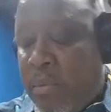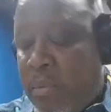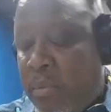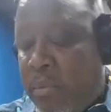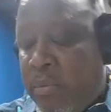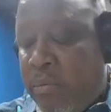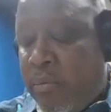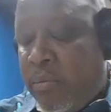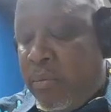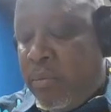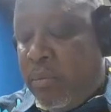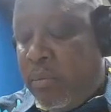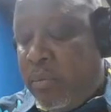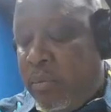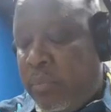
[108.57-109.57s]

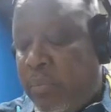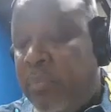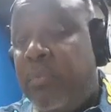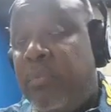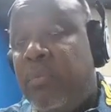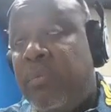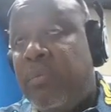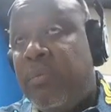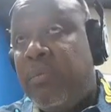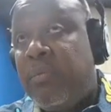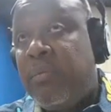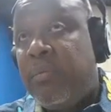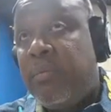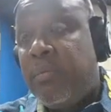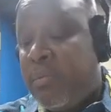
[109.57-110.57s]
Sikaye Chia
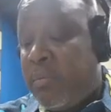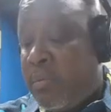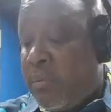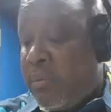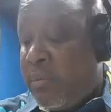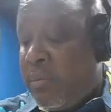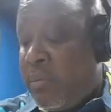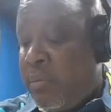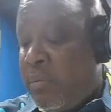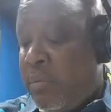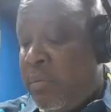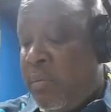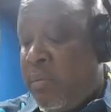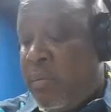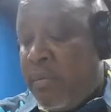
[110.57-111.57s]
for roads,
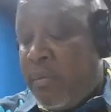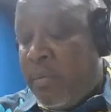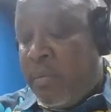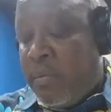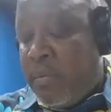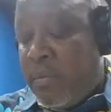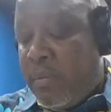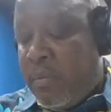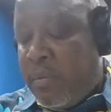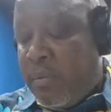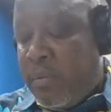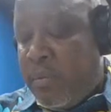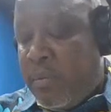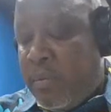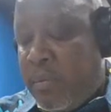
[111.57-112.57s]
over
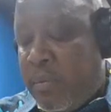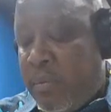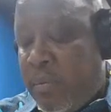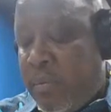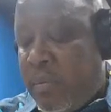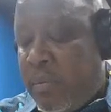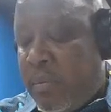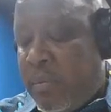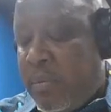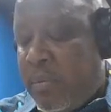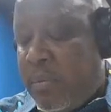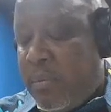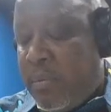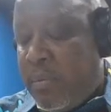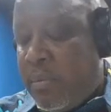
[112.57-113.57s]
4 billion.
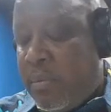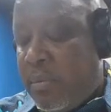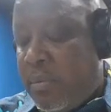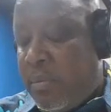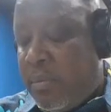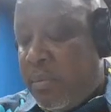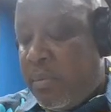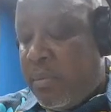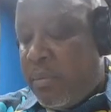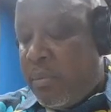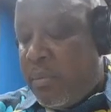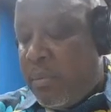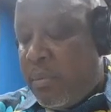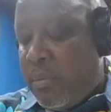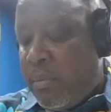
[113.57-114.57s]

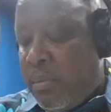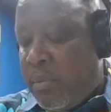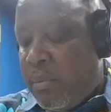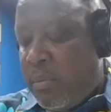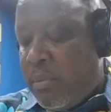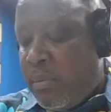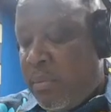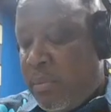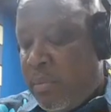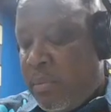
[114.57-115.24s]
Commencements are here